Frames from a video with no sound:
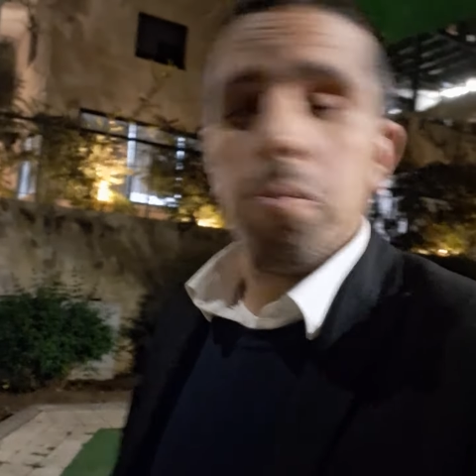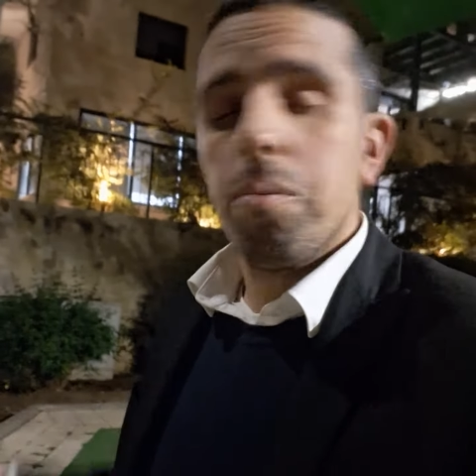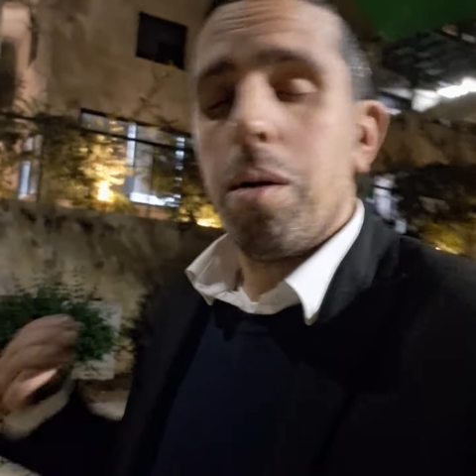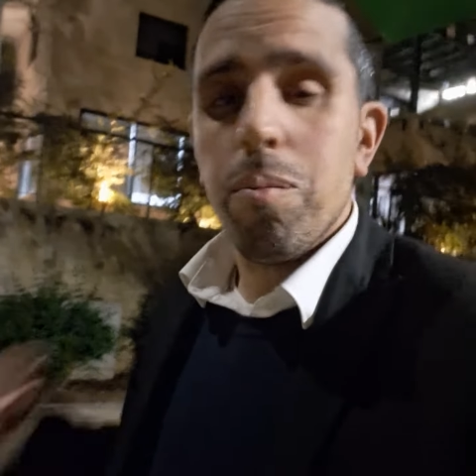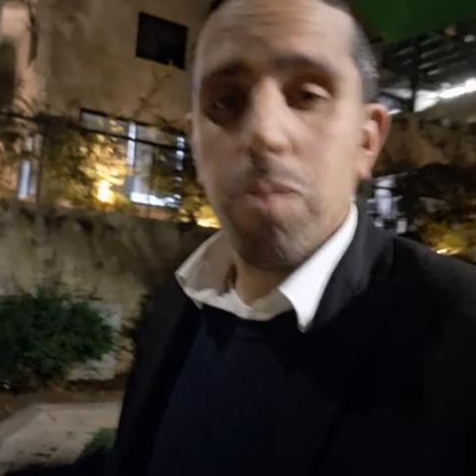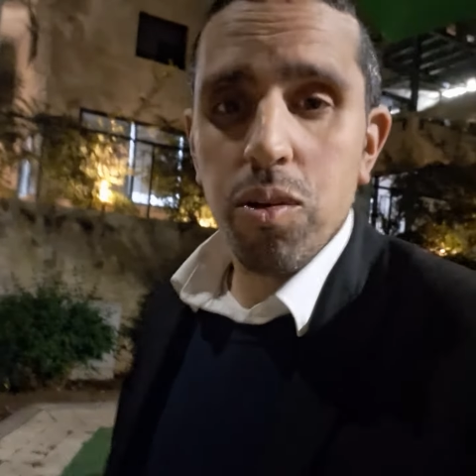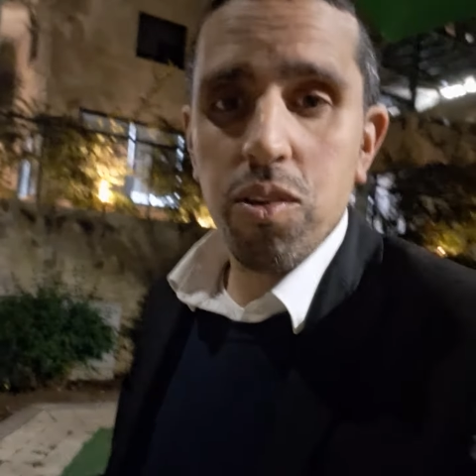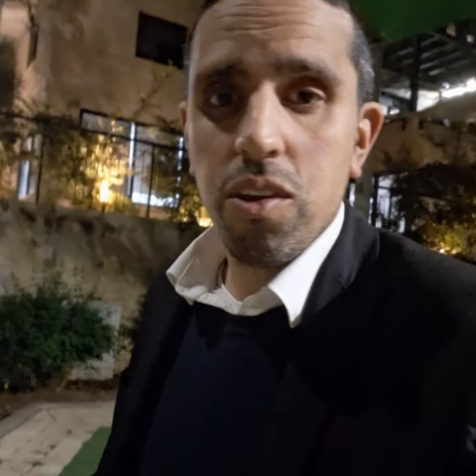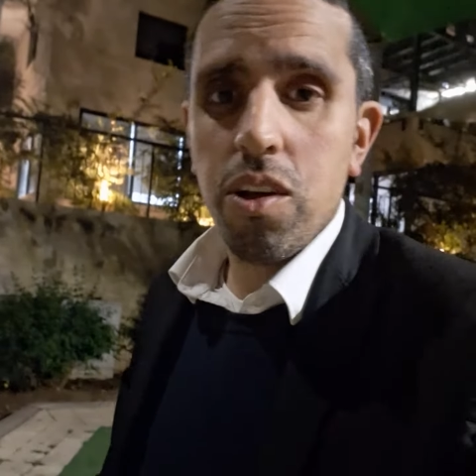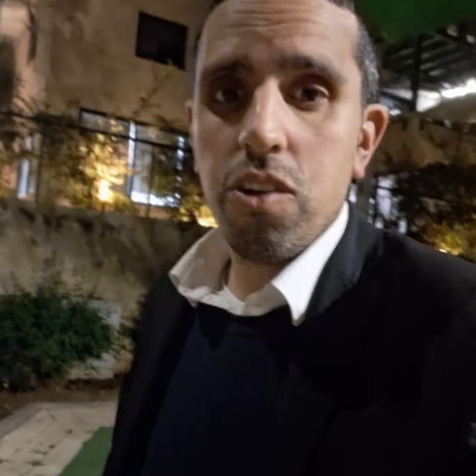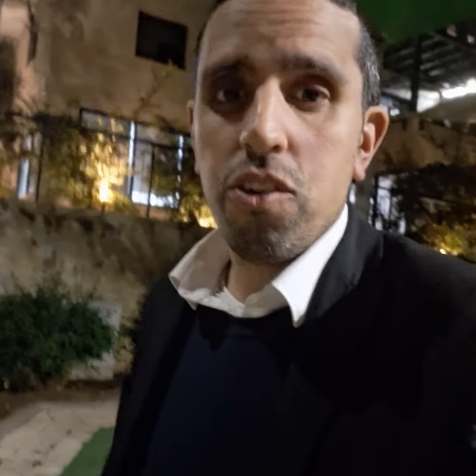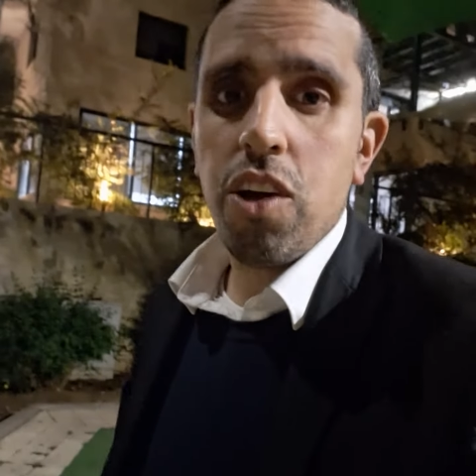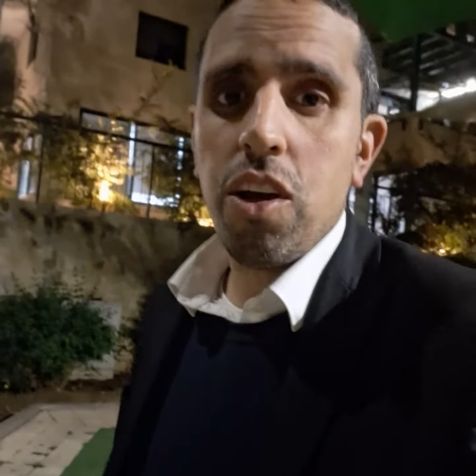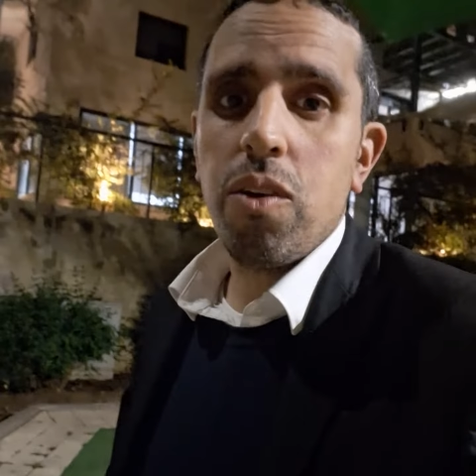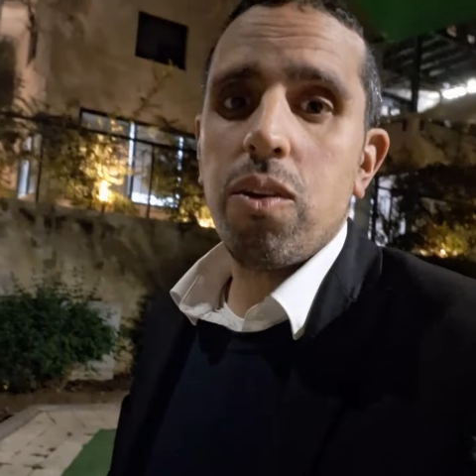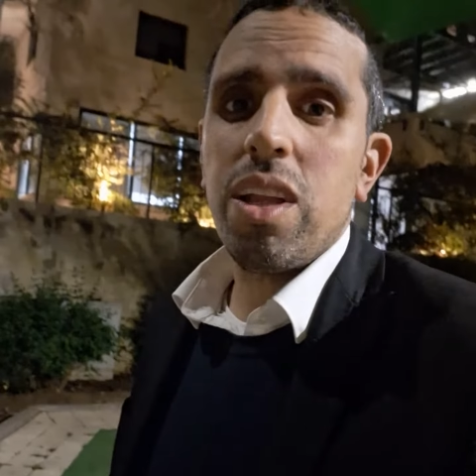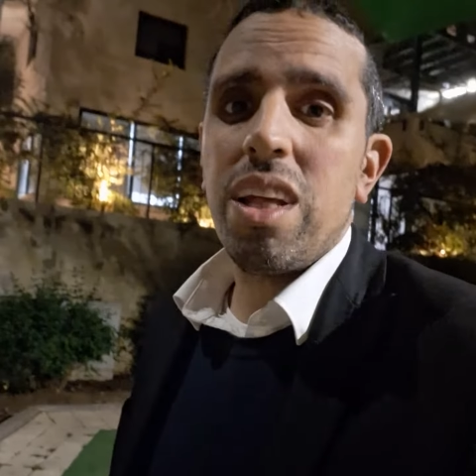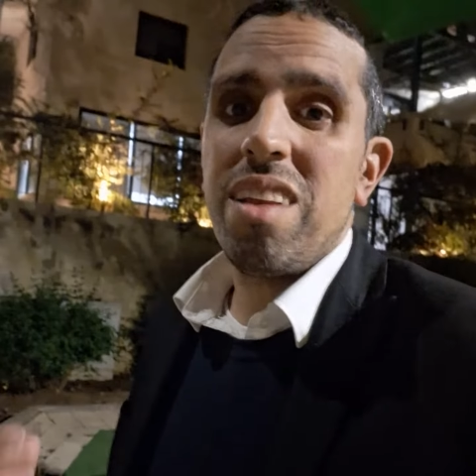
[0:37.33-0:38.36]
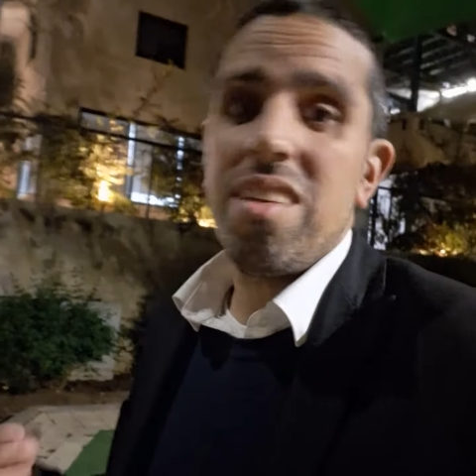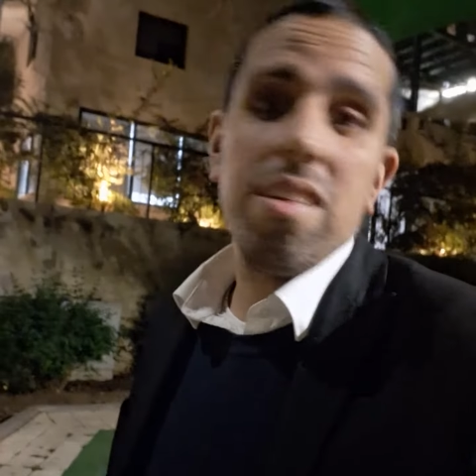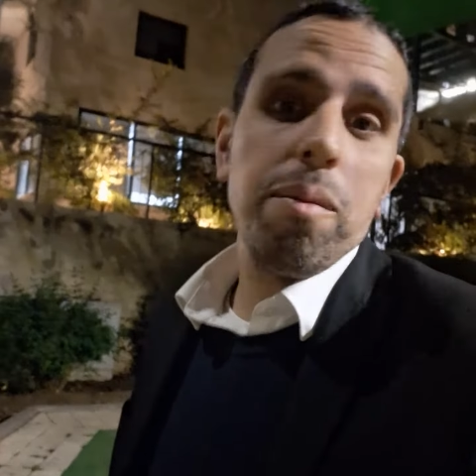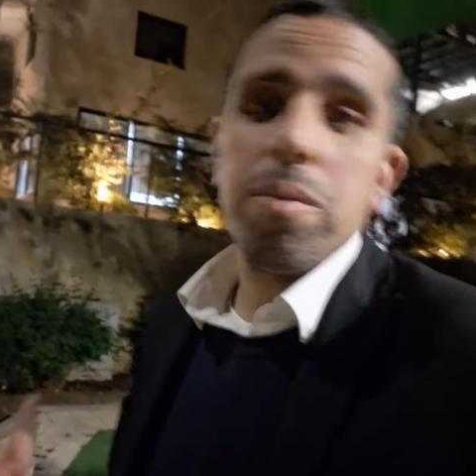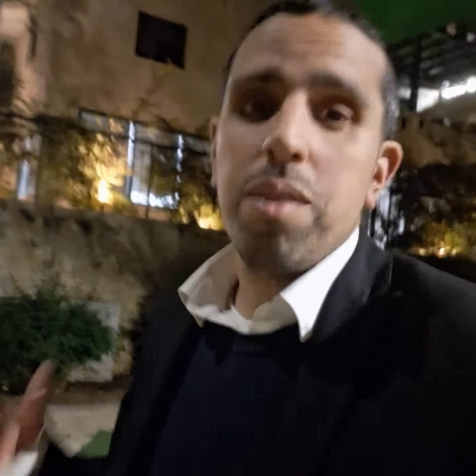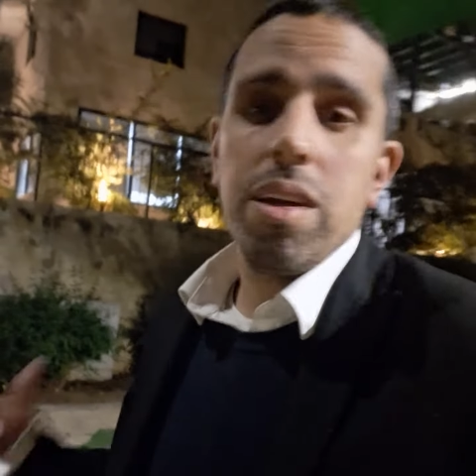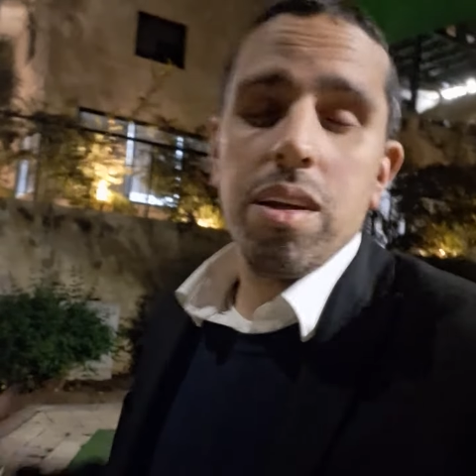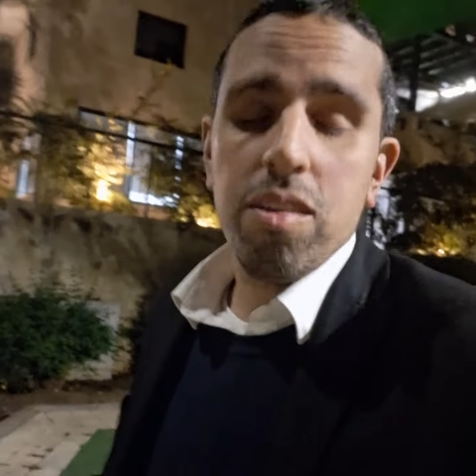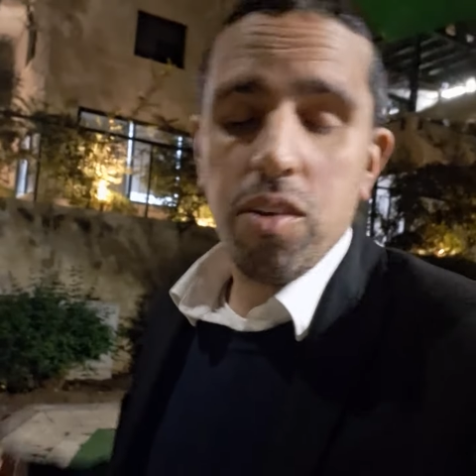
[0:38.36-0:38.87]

But I must say, in general, it's something.